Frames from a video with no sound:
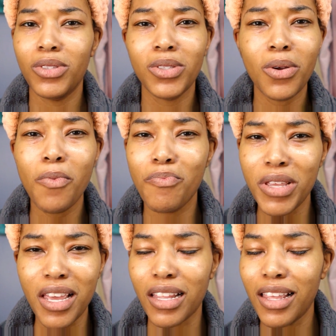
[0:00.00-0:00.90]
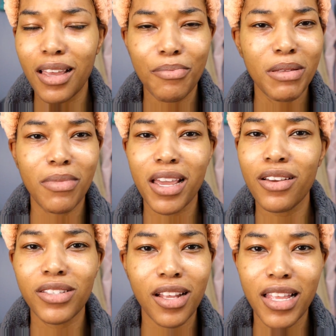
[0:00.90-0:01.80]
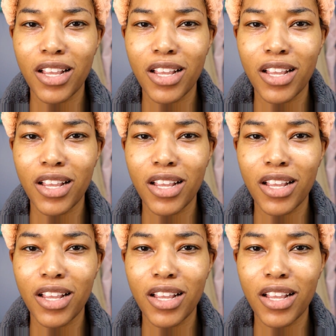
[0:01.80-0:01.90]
so be it. Like, I mean, my hair is not